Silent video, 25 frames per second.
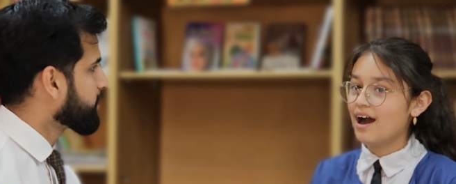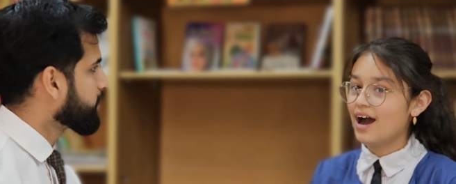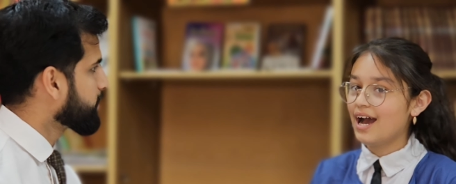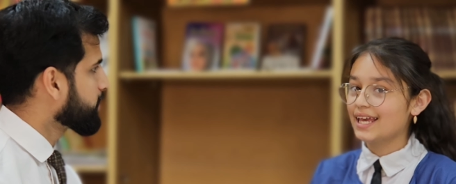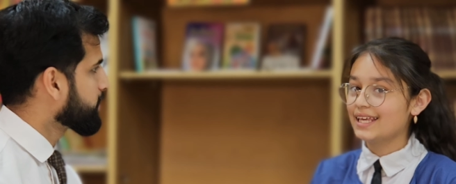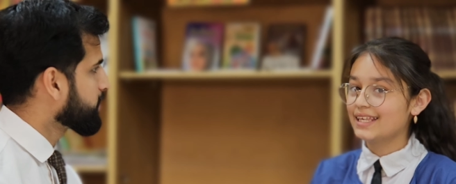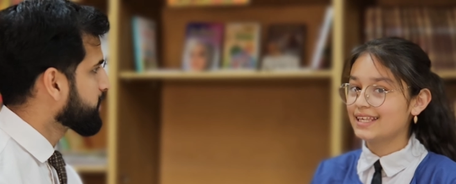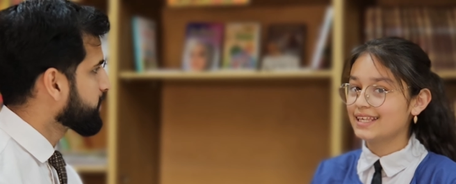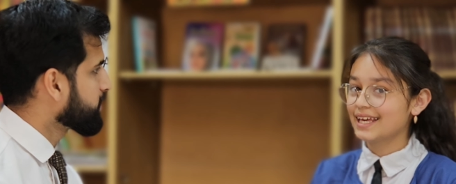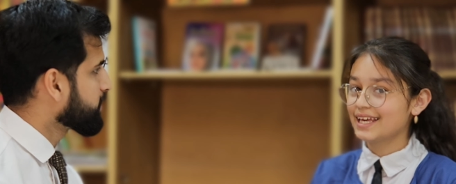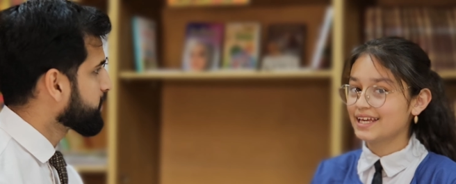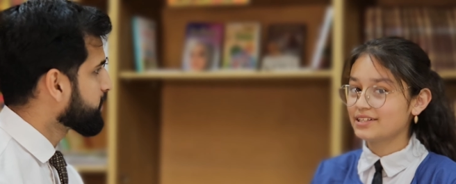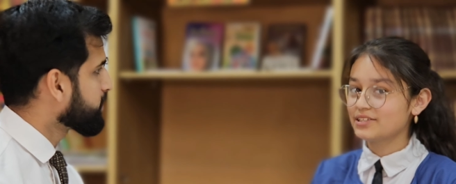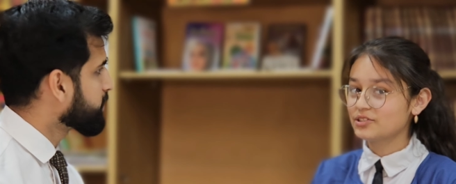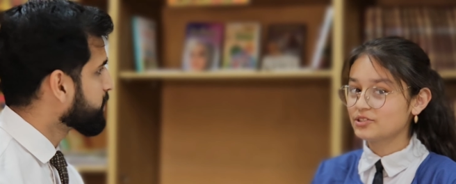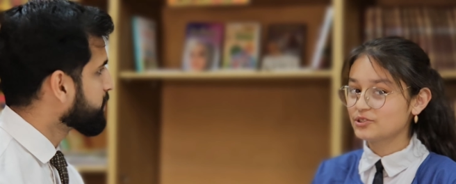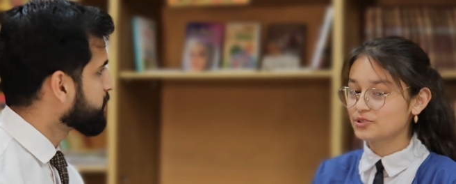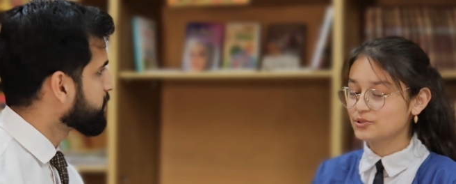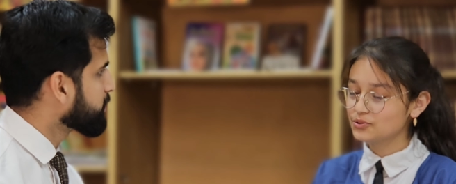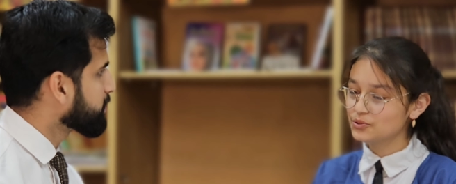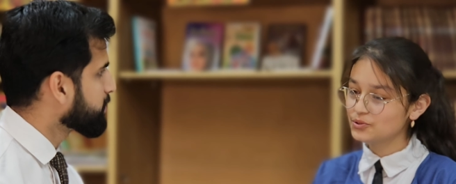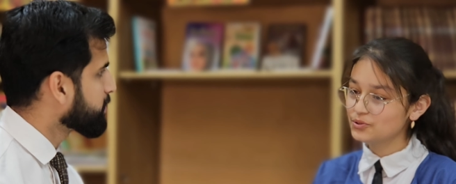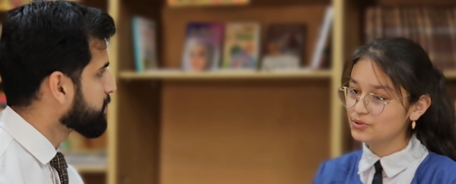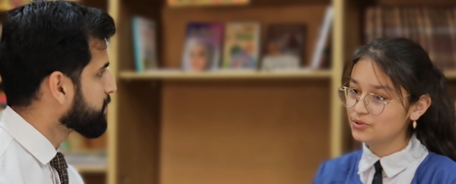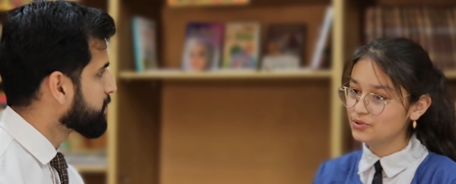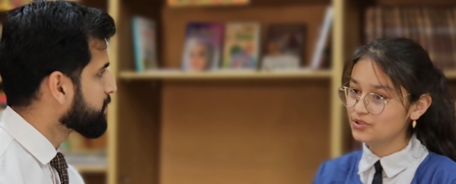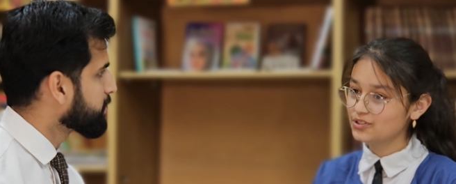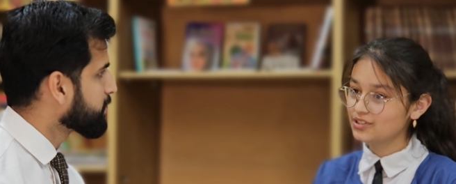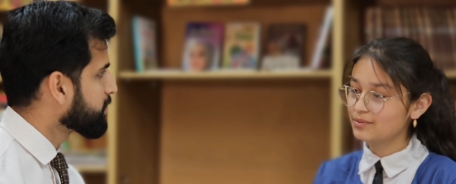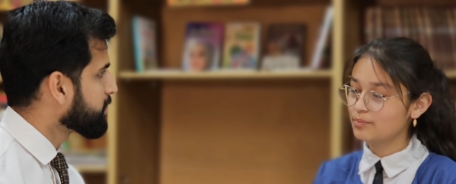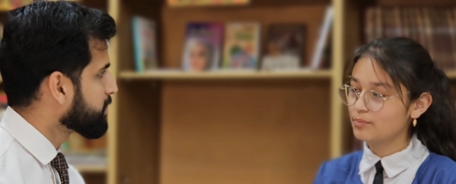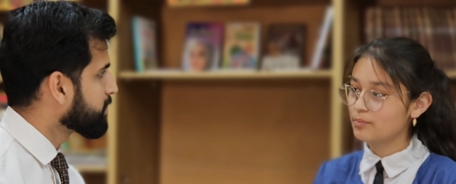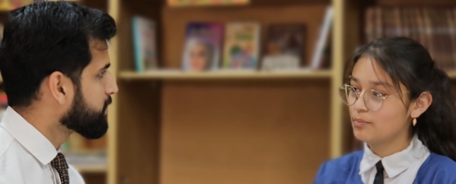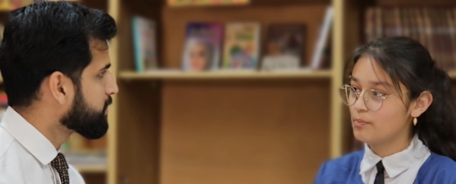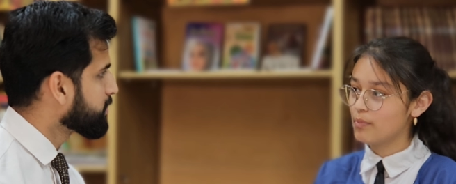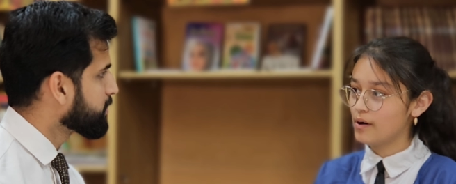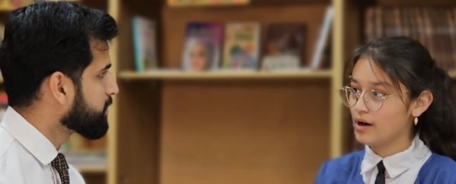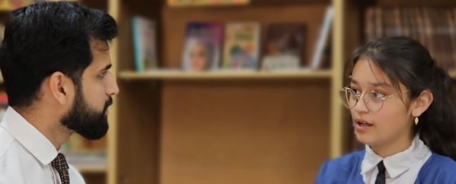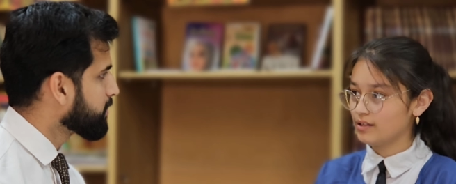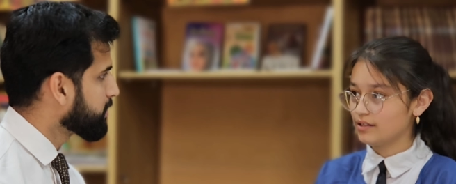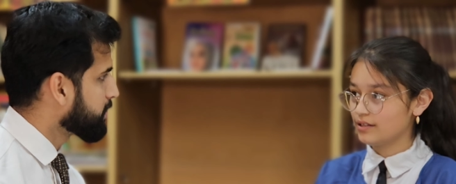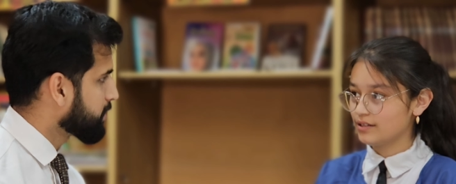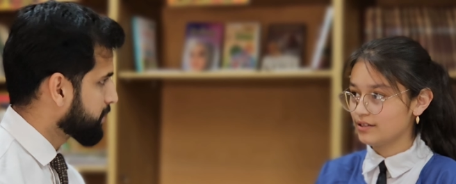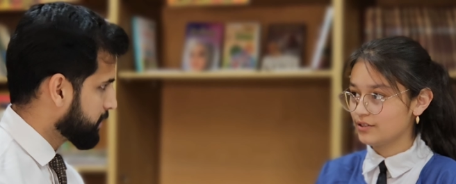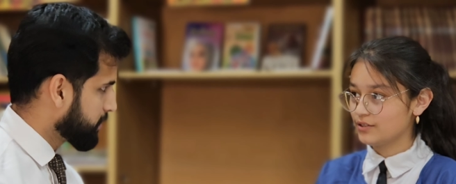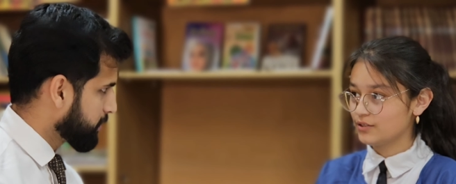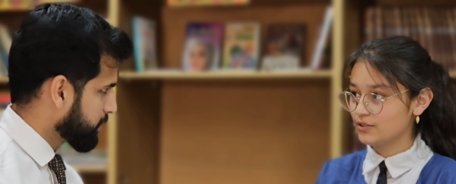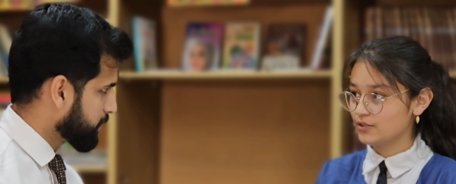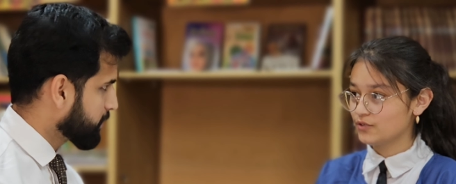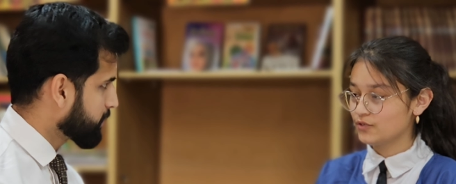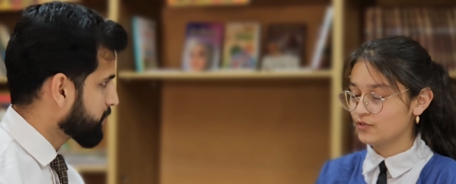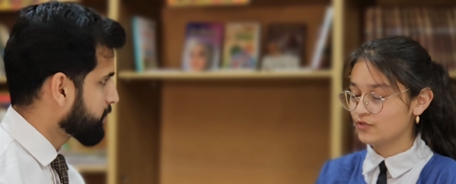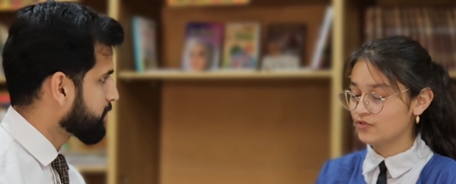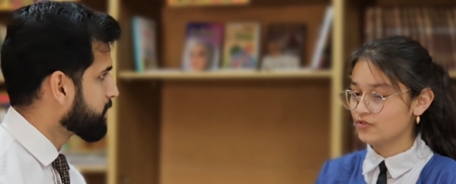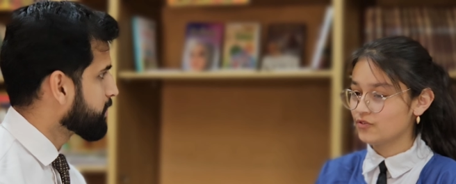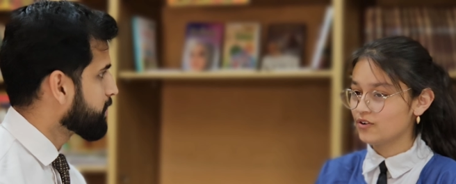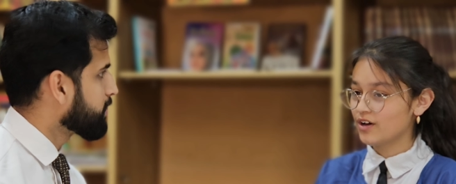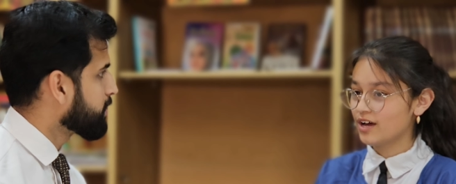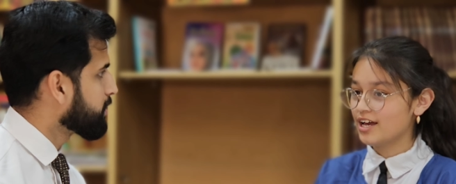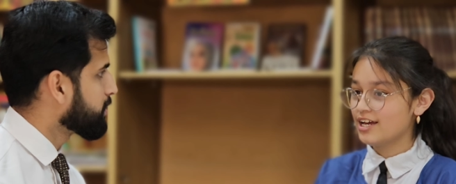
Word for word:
Speaker 1: I can cook palo,